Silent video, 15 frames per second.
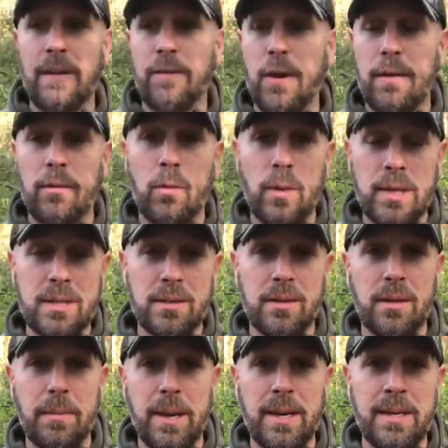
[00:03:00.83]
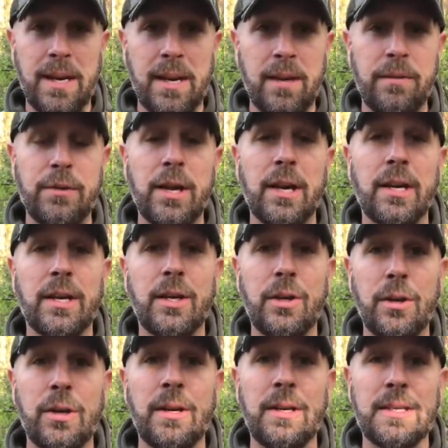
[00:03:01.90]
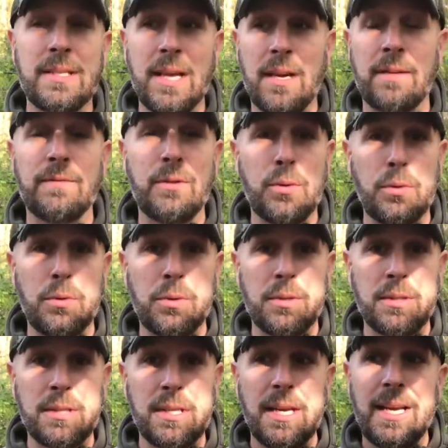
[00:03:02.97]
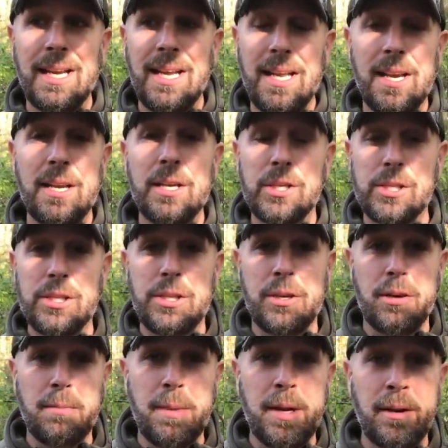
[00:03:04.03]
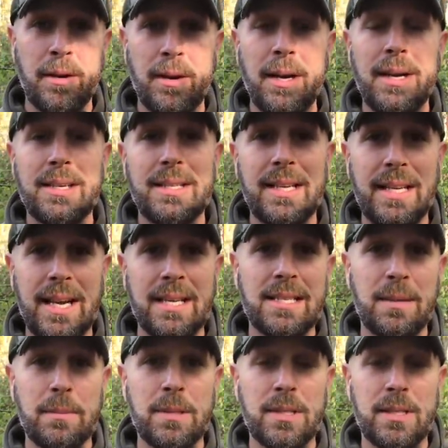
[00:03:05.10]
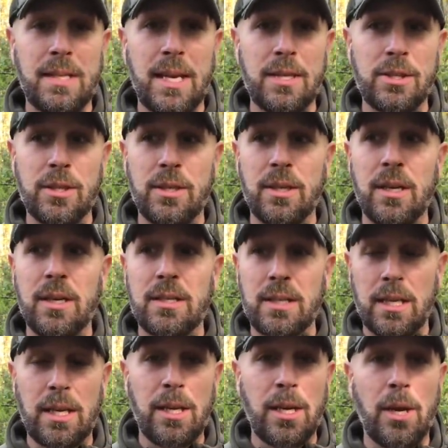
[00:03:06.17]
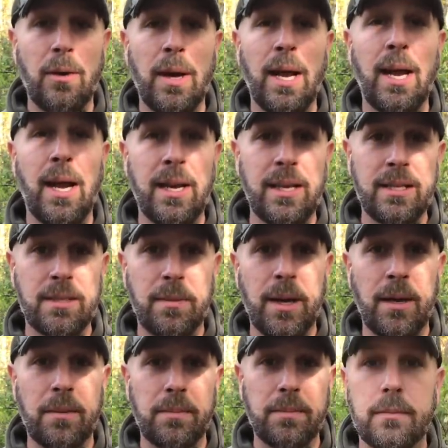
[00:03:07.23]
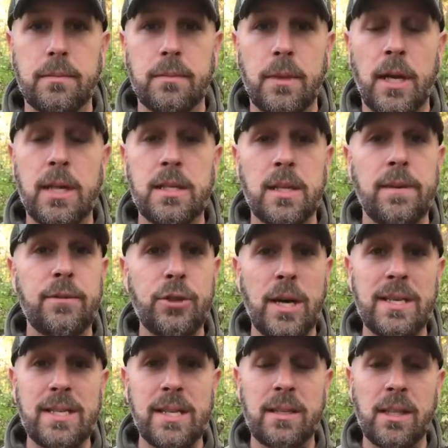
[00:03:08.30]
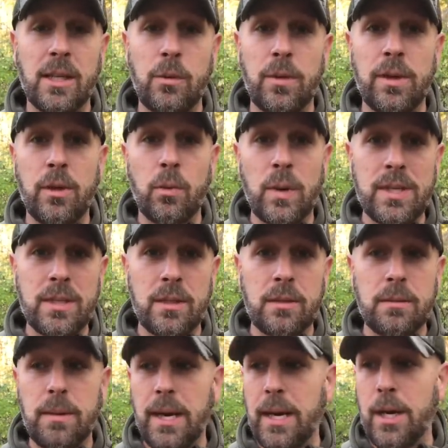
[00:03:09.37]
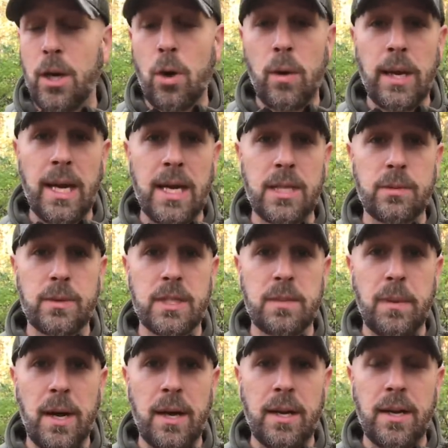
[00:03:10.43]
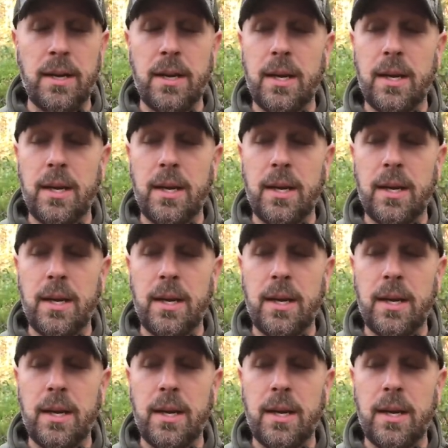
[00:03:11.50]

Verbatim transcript: you have a whistle and a bandana, you've got a good set of tools in addition to your mirror to get someone's attention to let you know, hey, I need some help. All right, so you've tried signaling with your whistle and no one has responded.